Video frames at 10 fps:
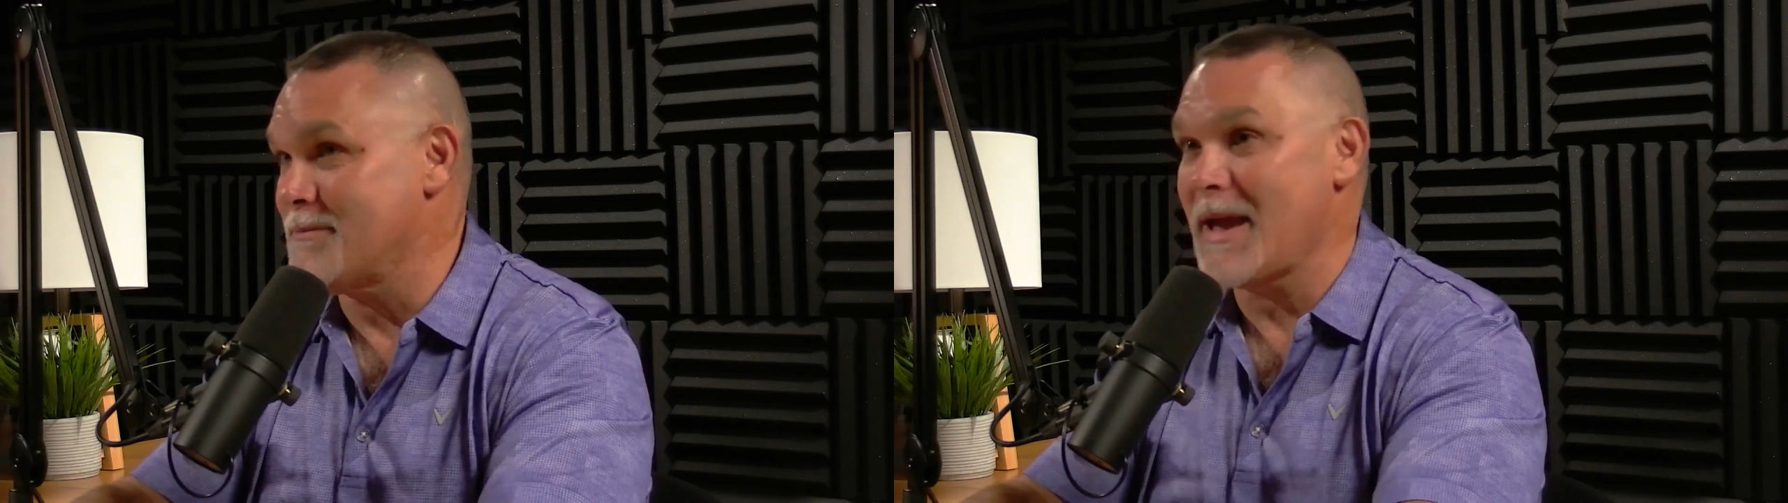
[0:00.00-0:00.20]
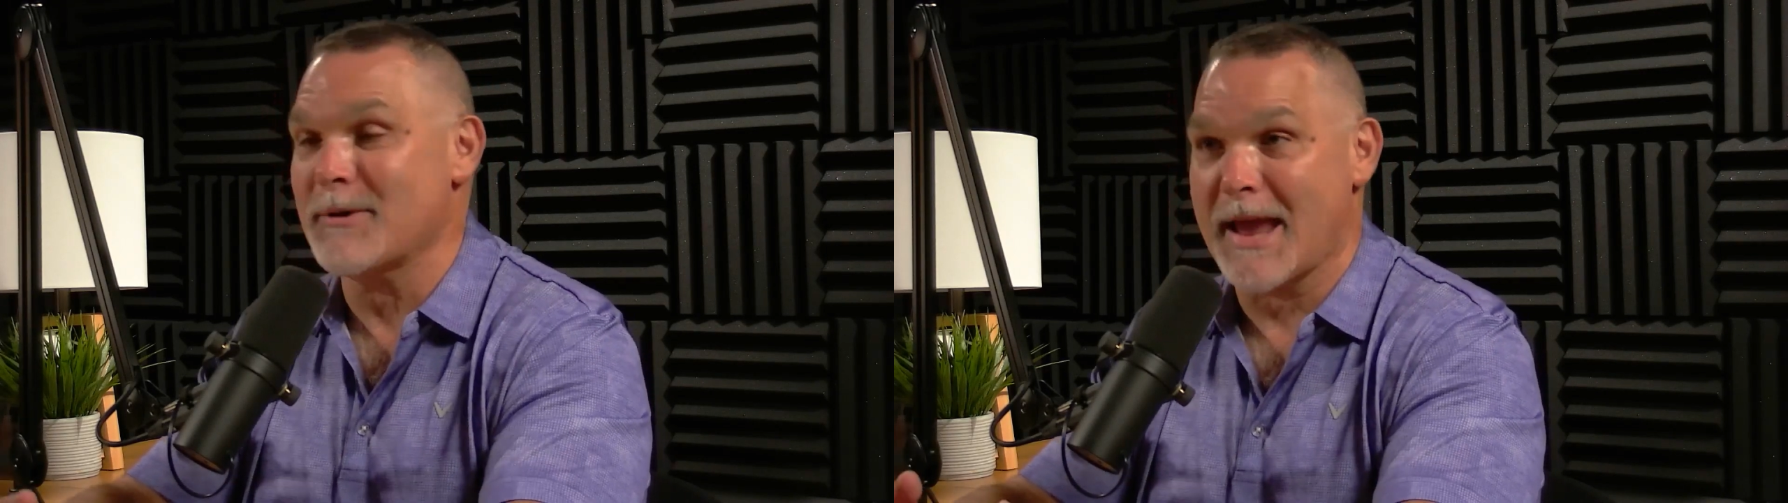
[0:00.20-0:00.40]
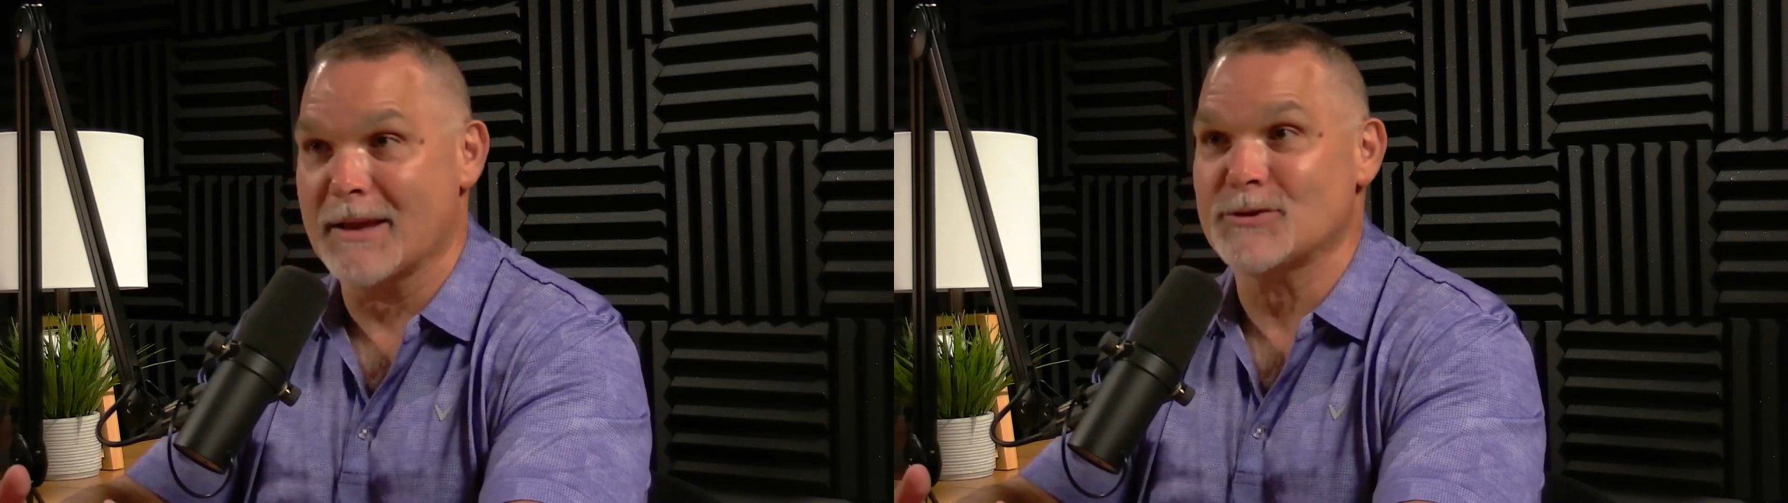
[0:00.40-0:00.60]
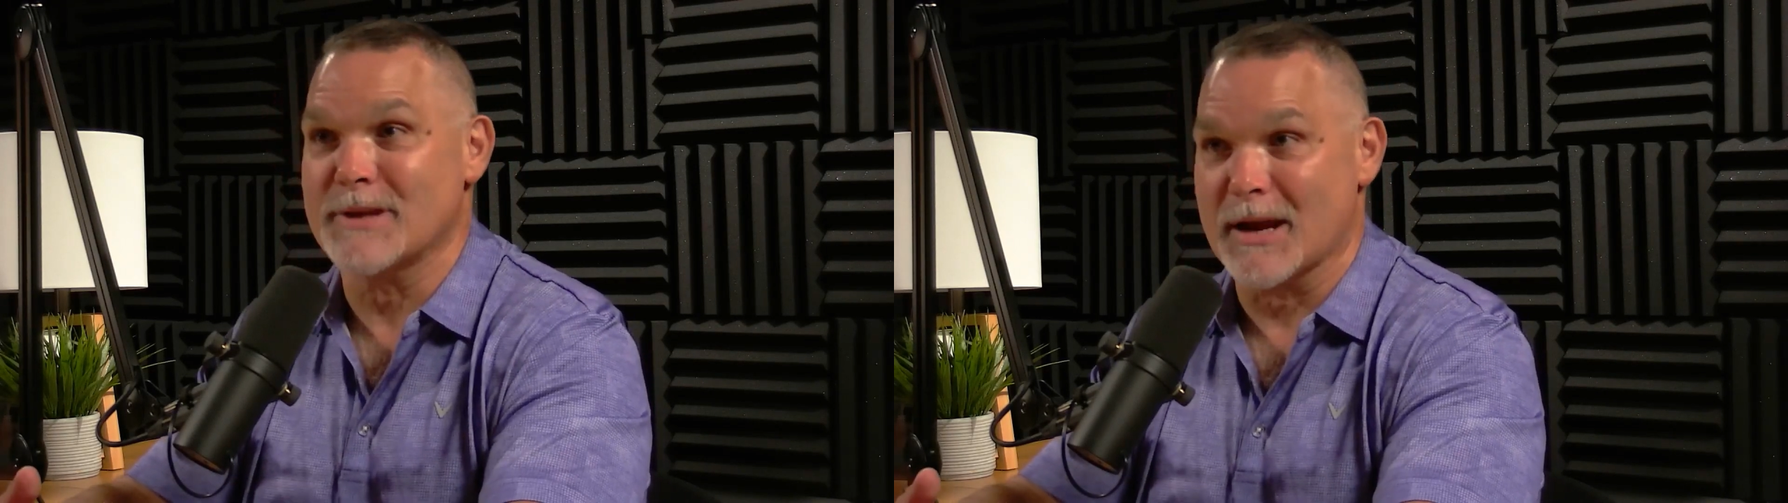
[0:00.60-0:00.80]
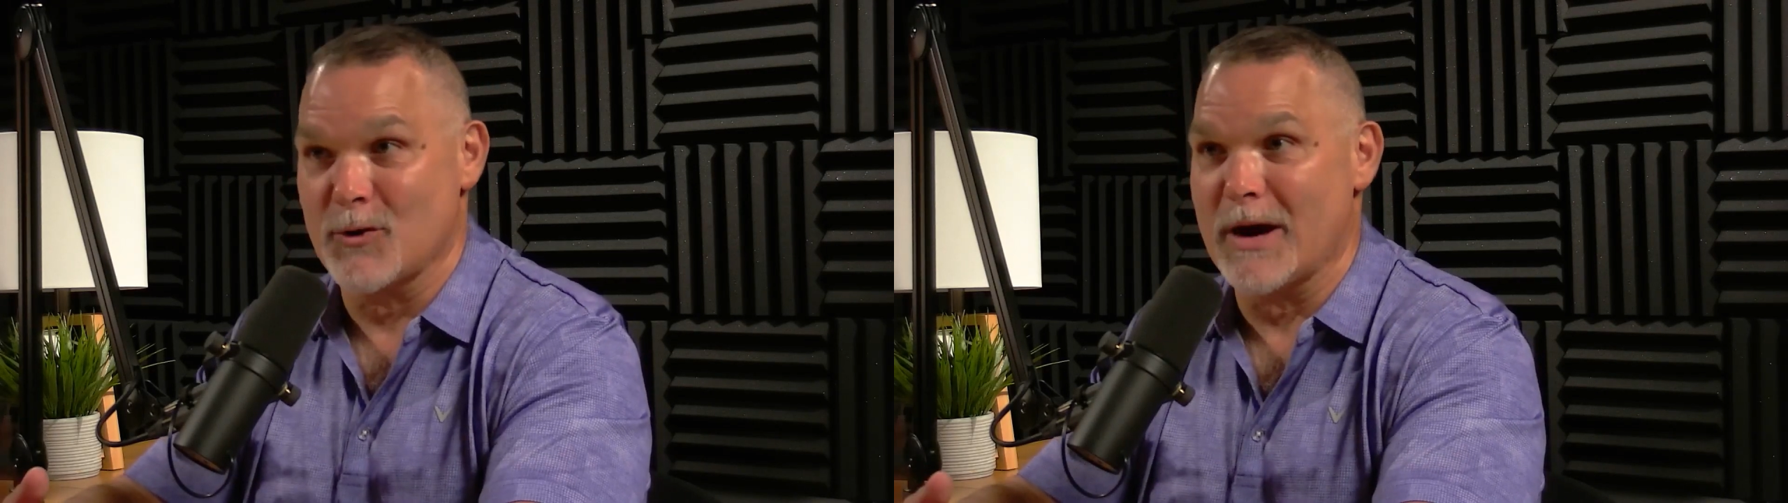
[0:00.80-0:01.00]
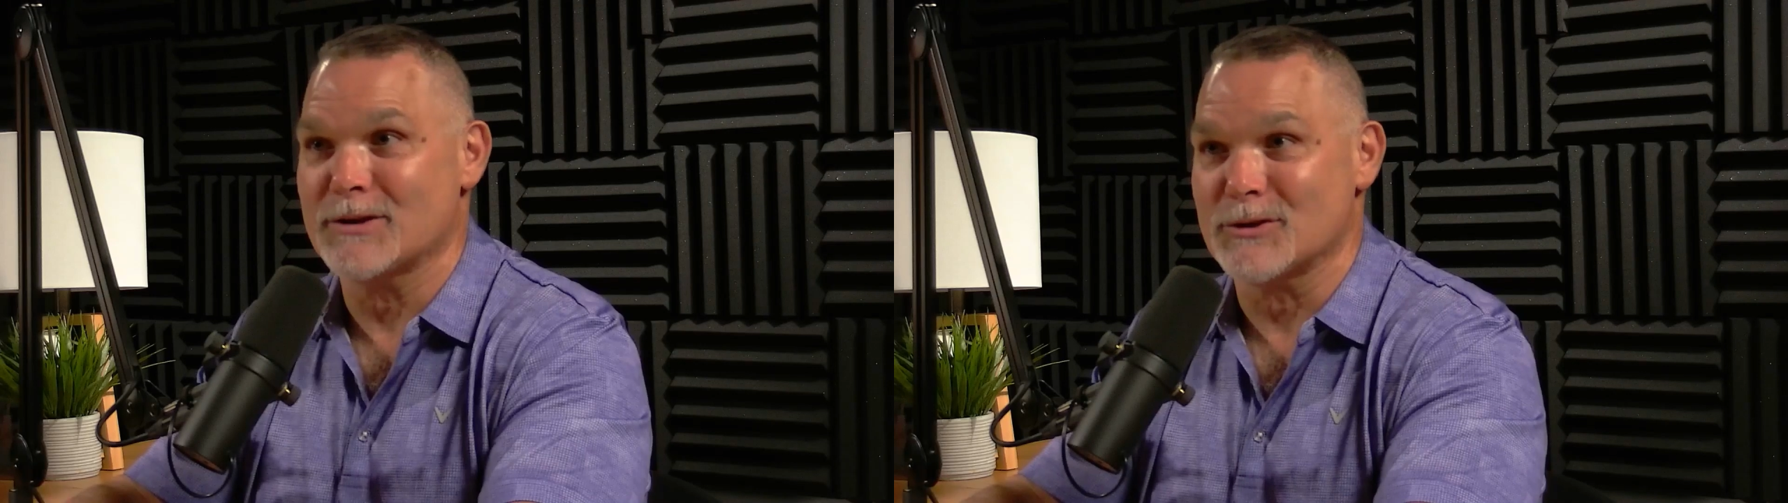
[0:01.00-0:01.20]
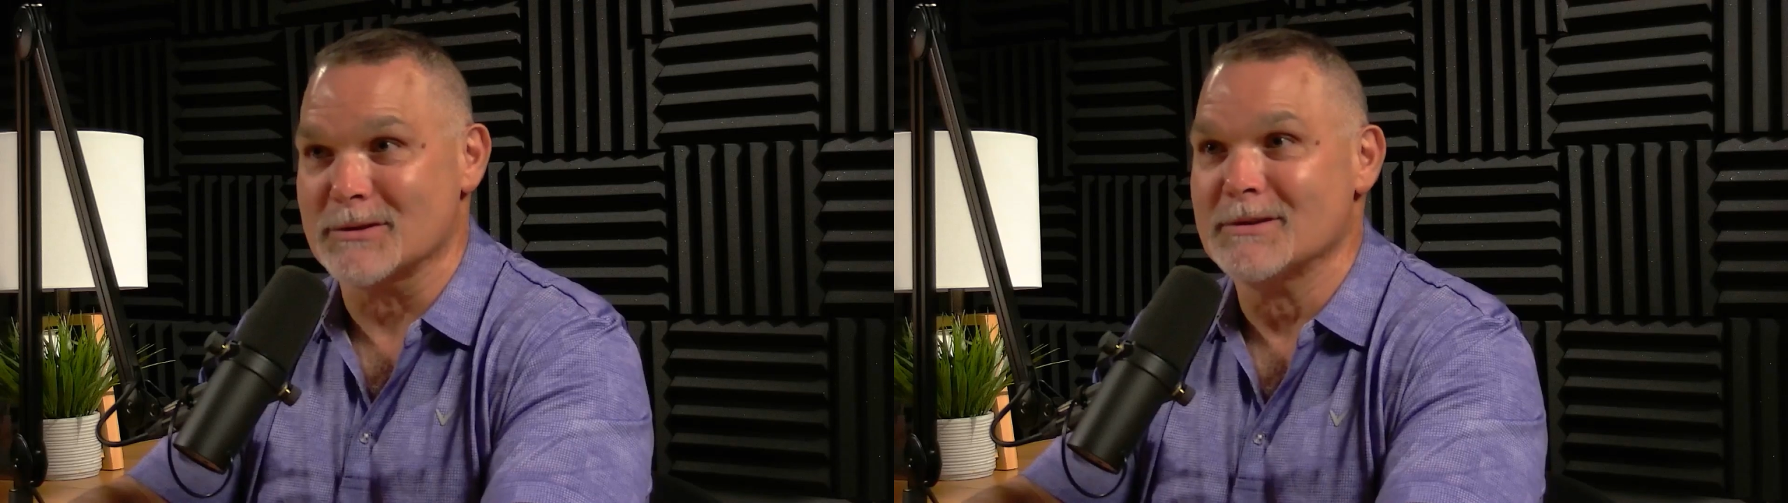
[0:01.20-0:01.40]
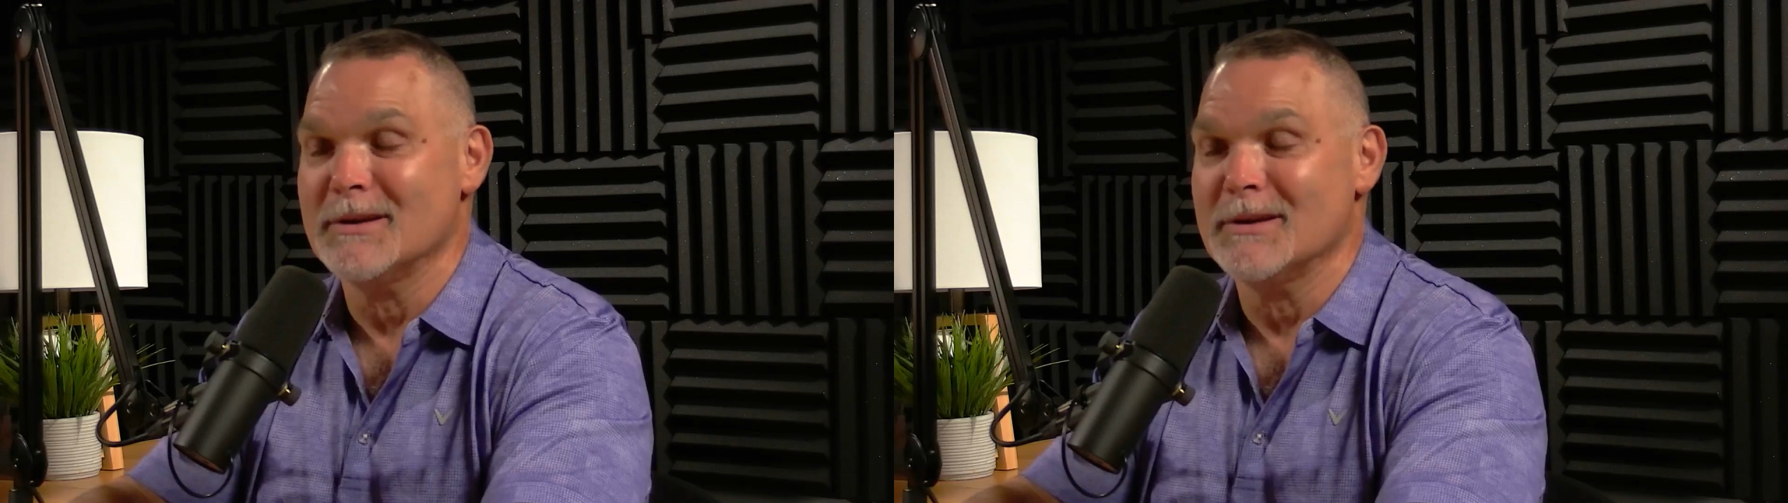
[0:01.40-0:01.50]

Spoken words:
be able to answer that question.